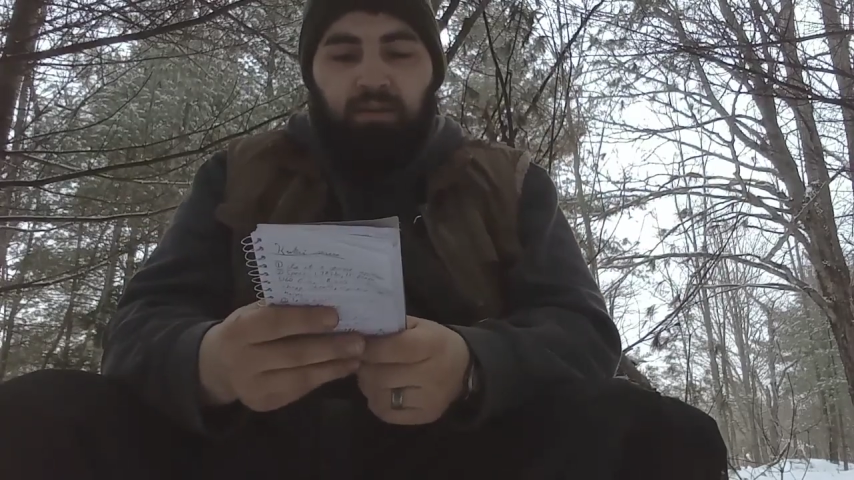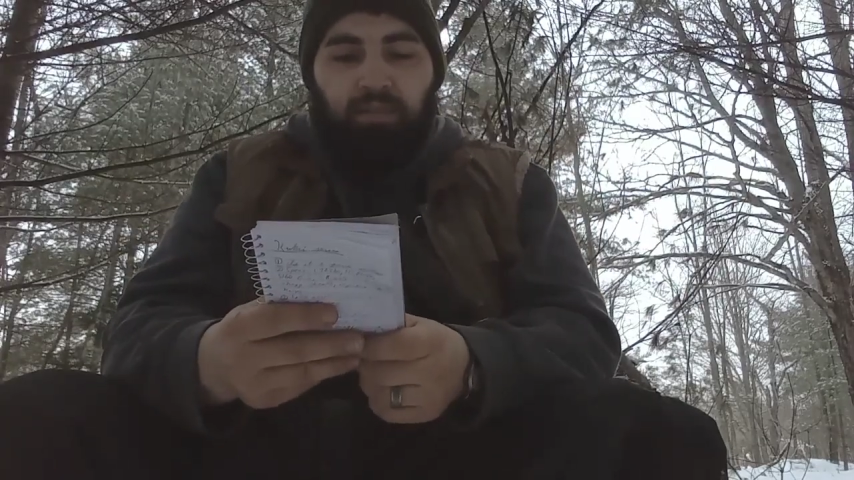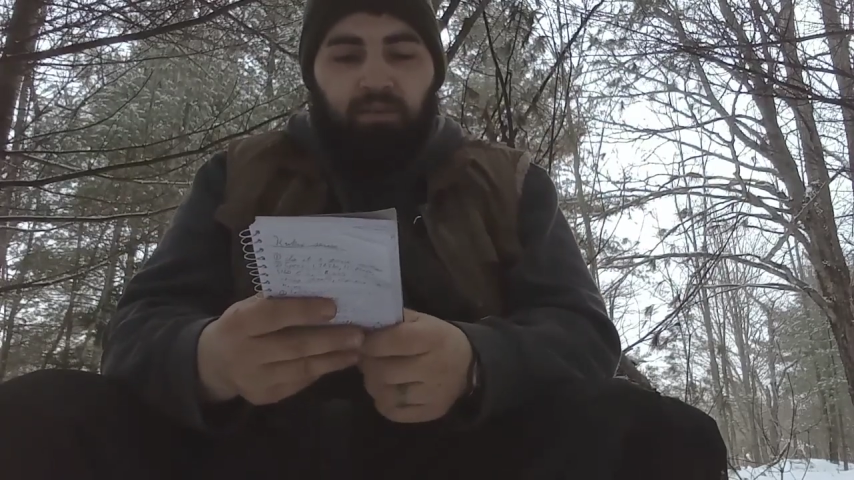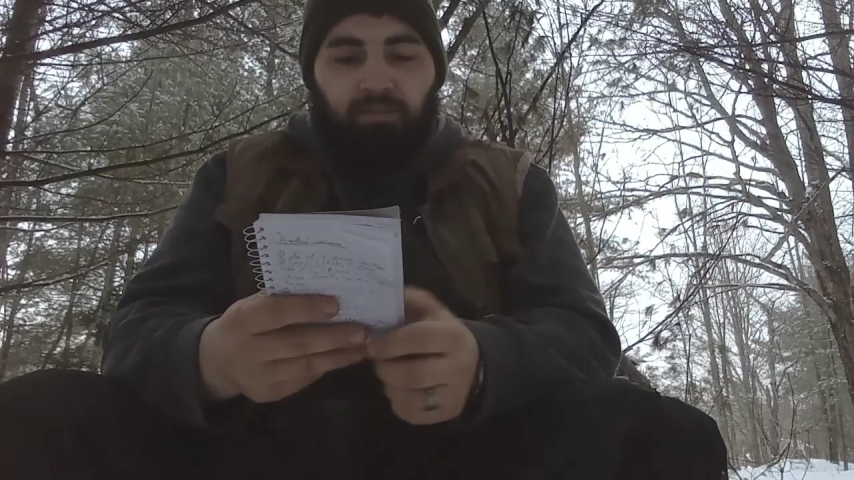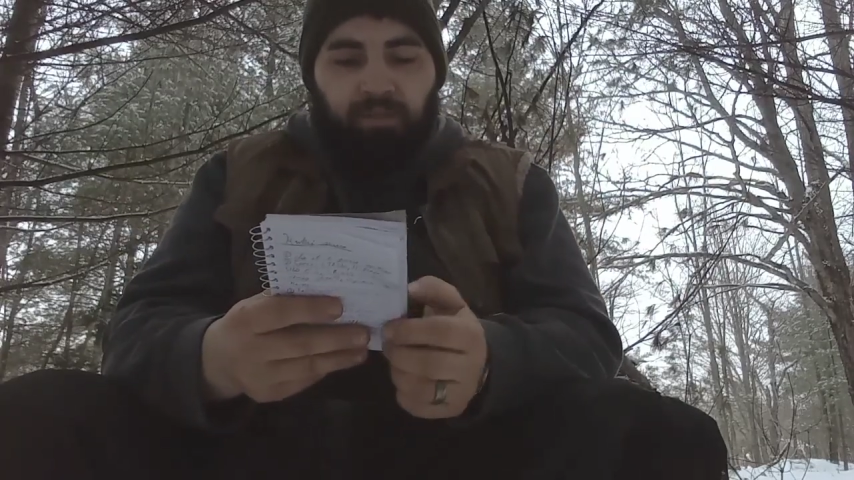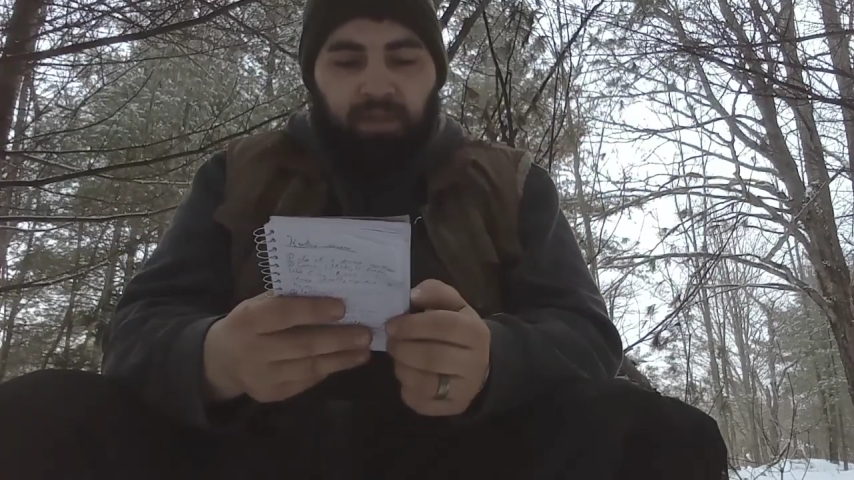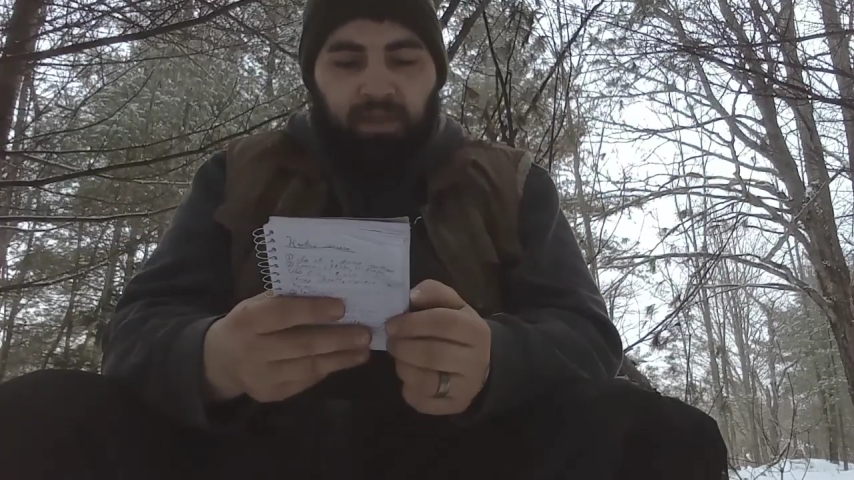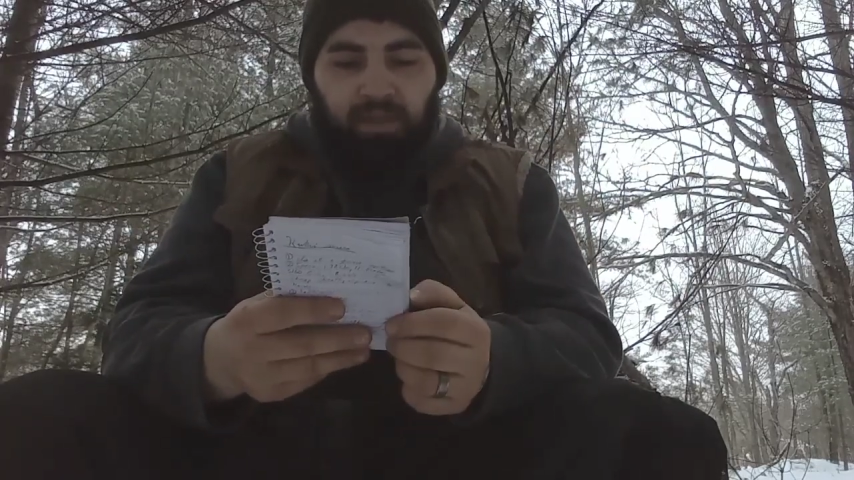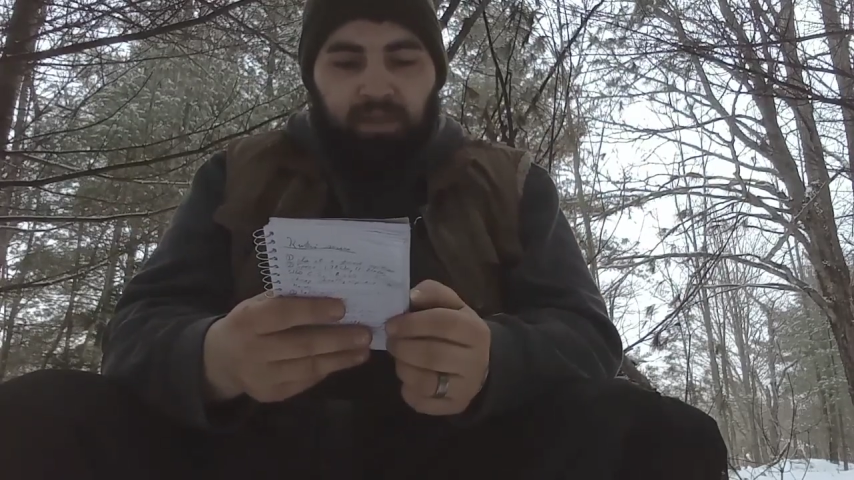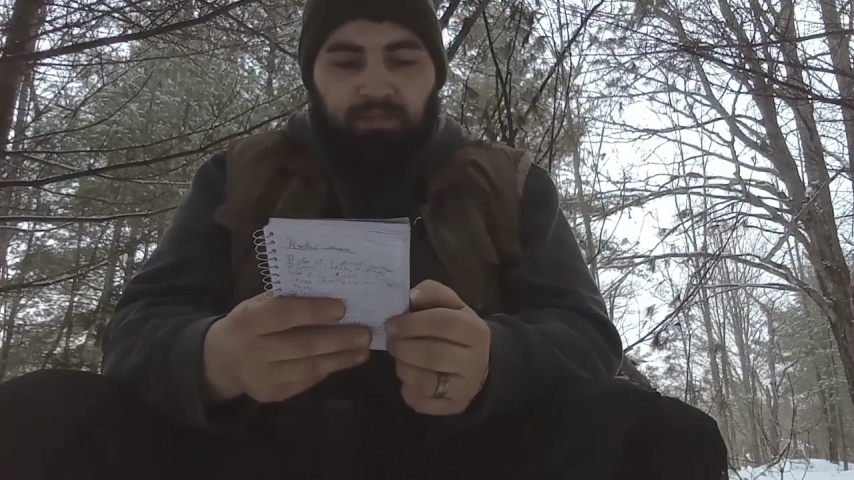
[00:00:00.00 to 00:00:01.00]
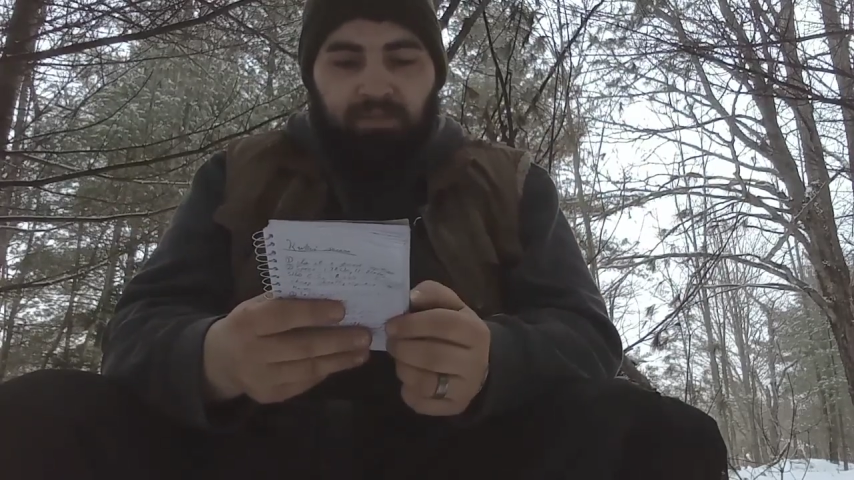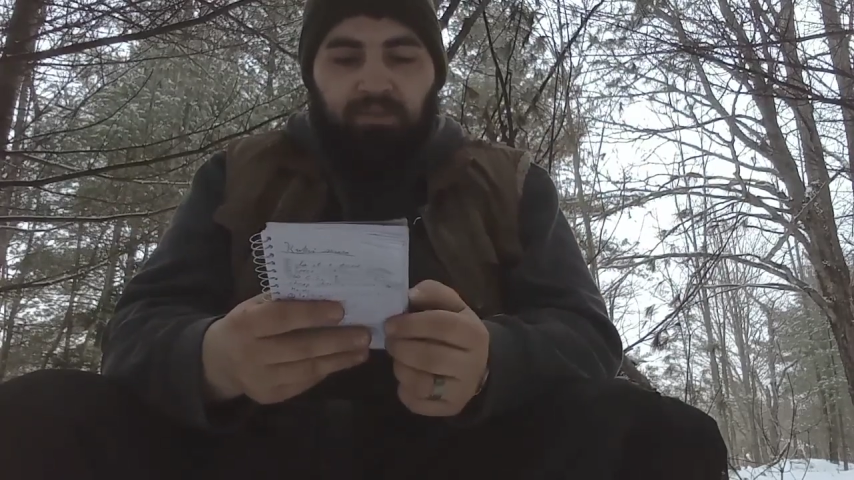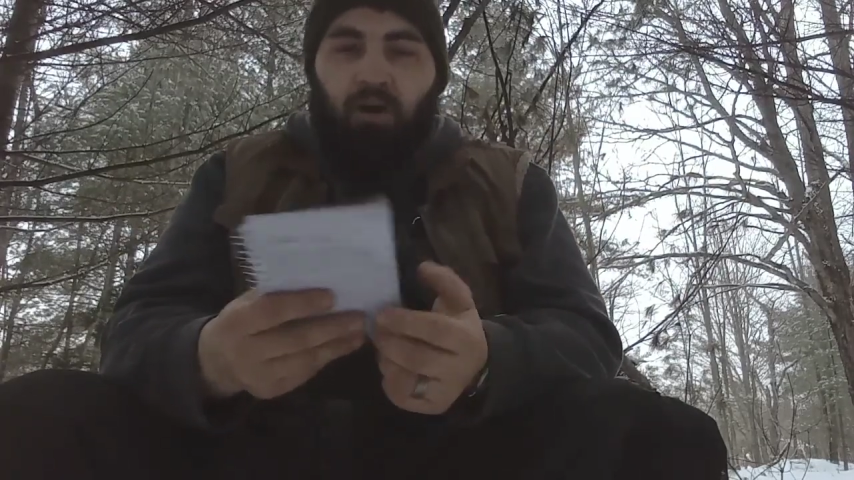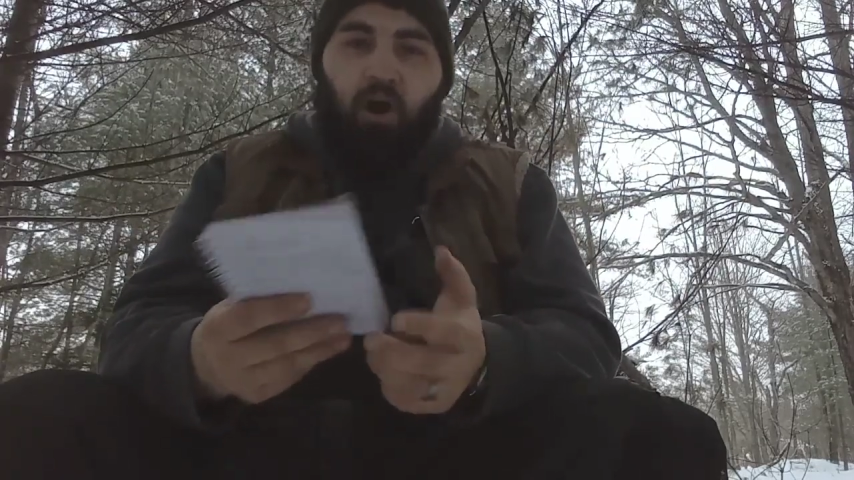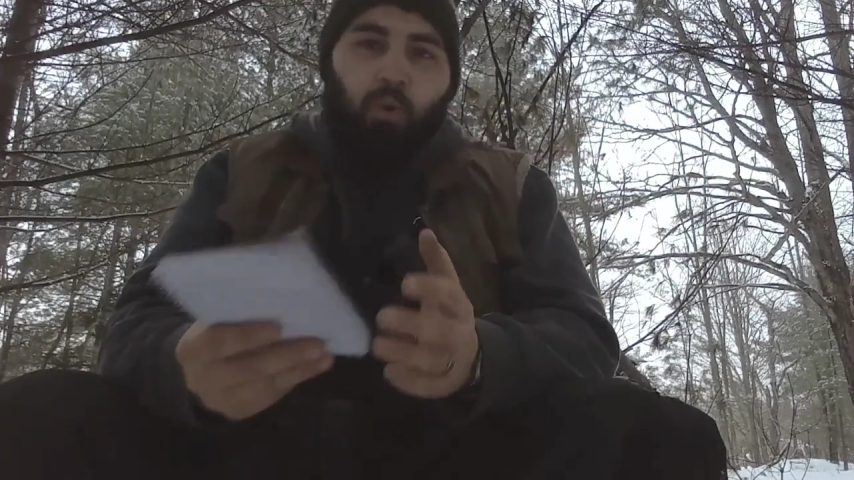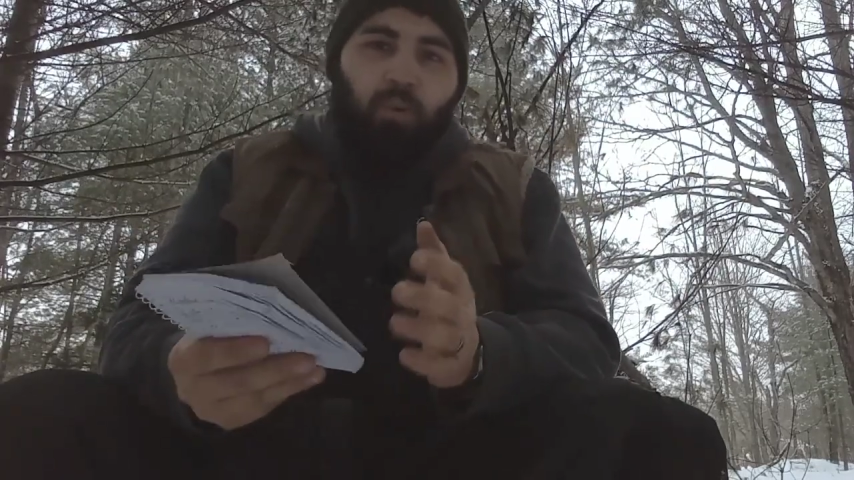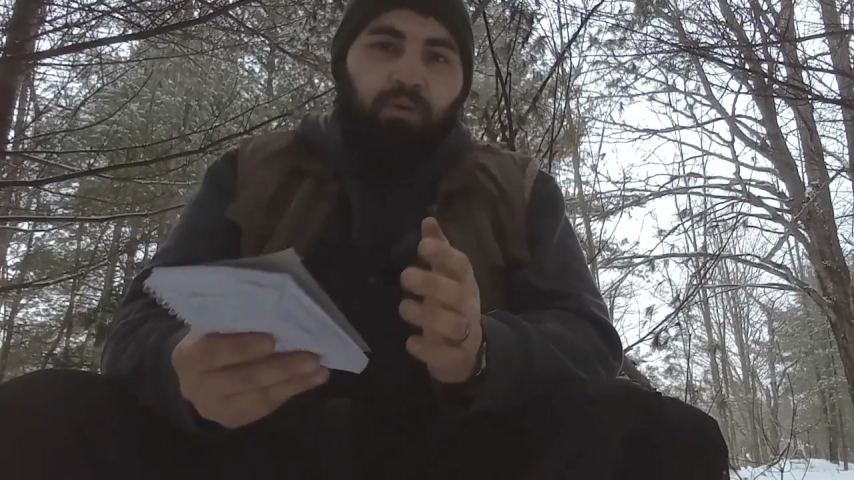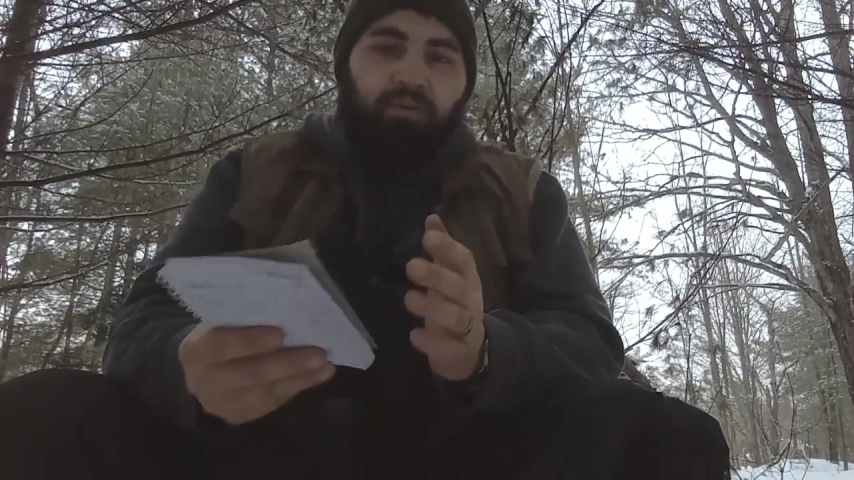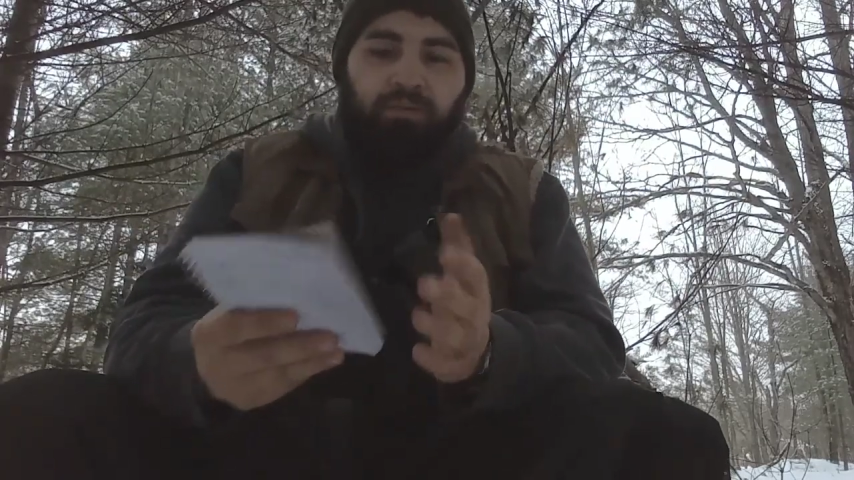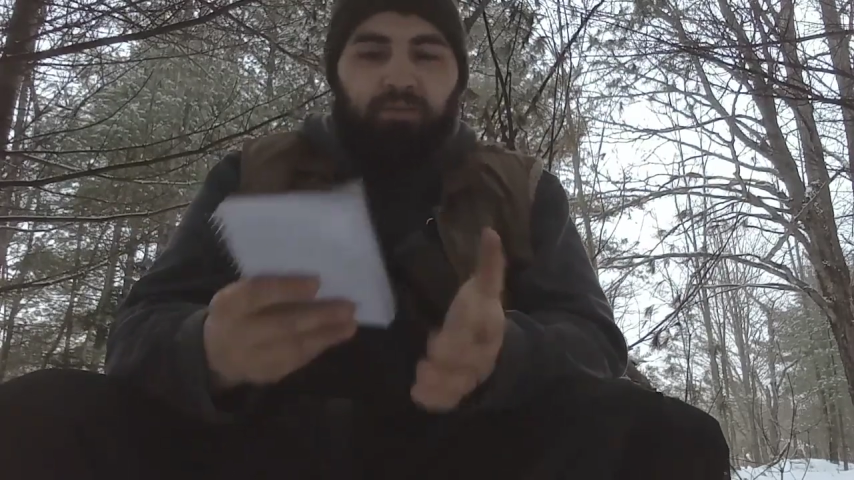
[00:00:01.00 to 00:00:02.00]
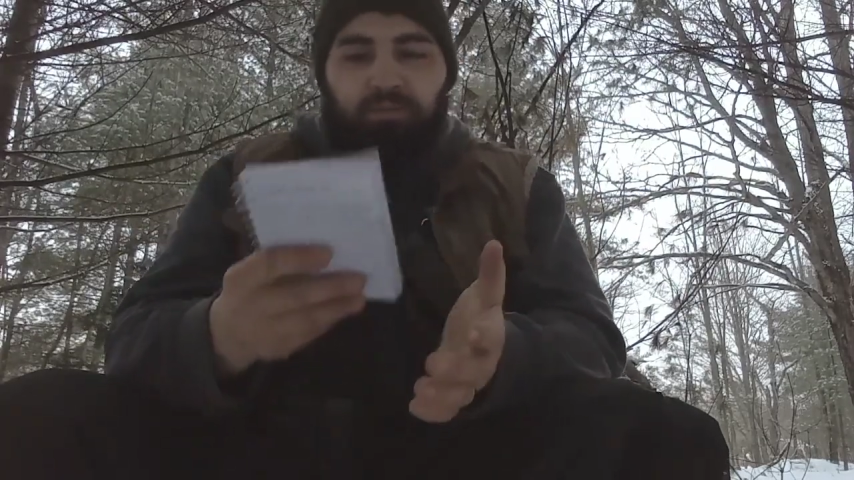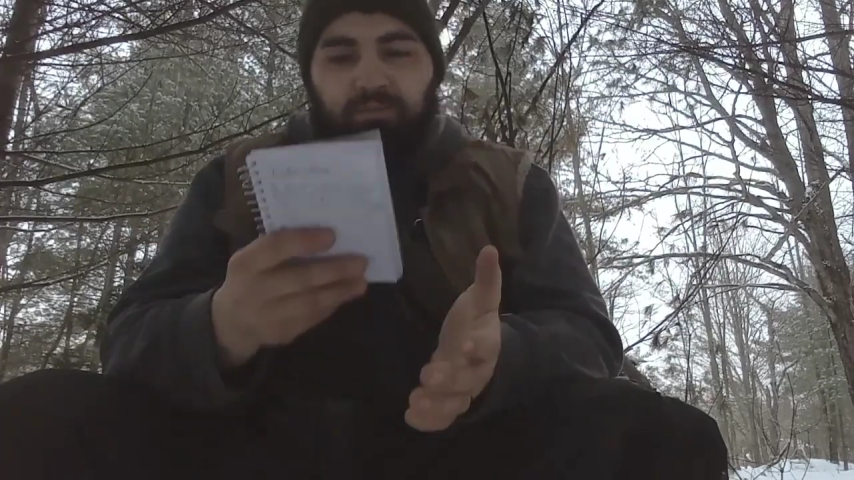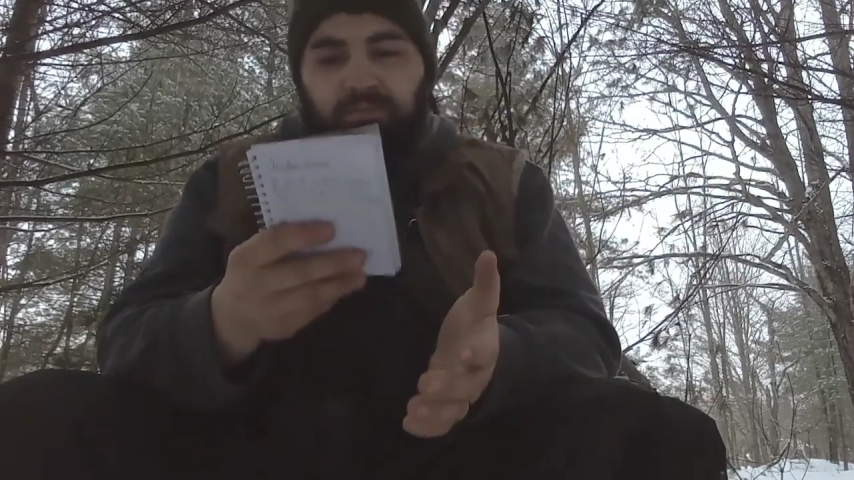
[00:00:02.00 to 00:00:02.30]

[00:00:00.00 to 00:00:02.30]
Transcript: Now, the other thing is it's awkward.